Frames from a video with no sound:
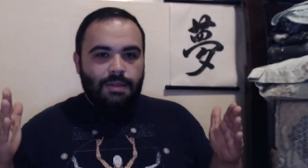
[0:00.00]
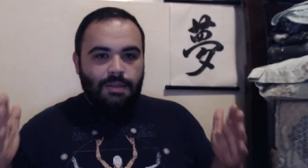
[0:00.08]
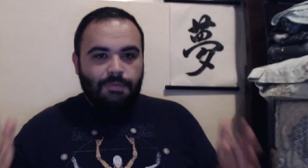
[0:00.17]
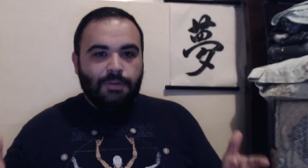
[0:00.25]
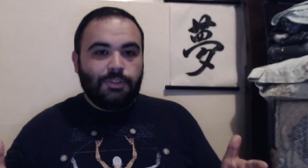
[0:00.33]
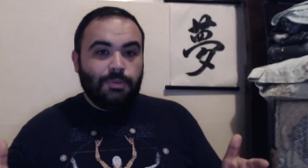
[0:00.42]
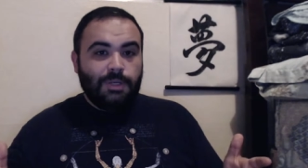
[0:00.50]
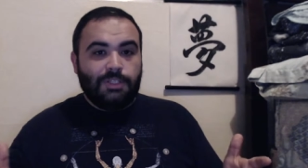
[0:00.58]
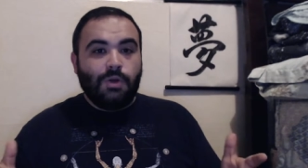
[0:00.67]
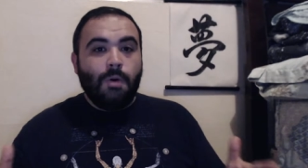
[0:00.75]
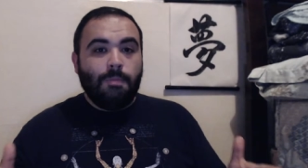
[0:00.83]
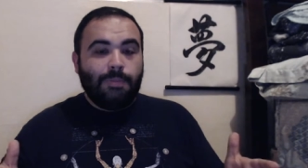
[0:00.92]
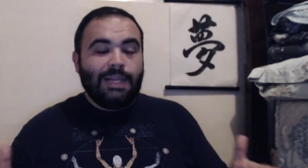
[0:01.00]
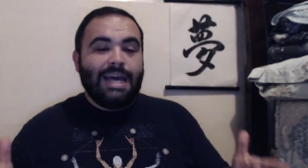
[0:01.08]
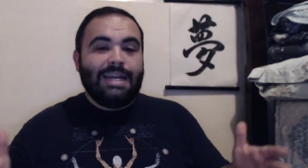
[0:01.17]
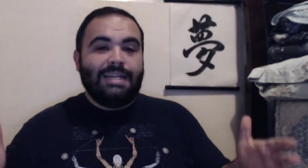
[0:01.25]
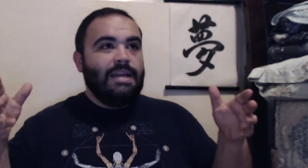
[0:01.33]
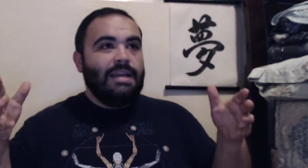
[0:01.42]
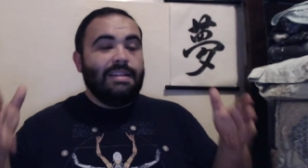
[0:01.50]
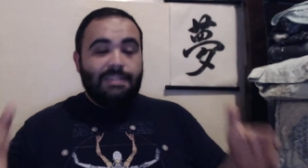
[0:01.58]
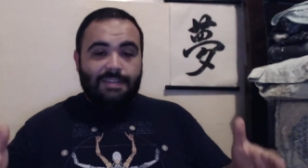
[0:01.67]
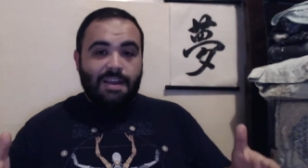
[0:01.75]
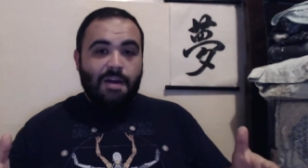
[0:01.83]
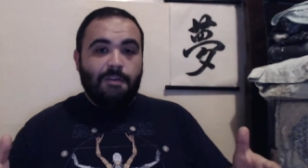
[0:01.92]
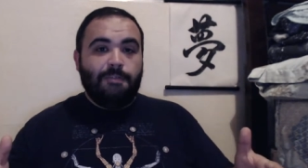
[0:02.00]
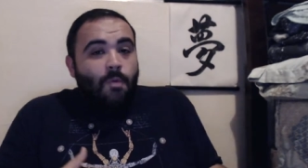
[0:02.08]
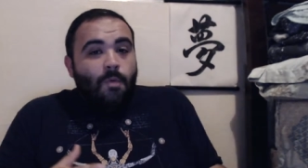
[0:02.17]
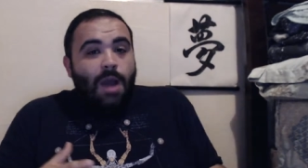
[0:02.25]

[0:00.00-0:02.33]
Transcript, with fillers: the Viltrumites' home planet itself.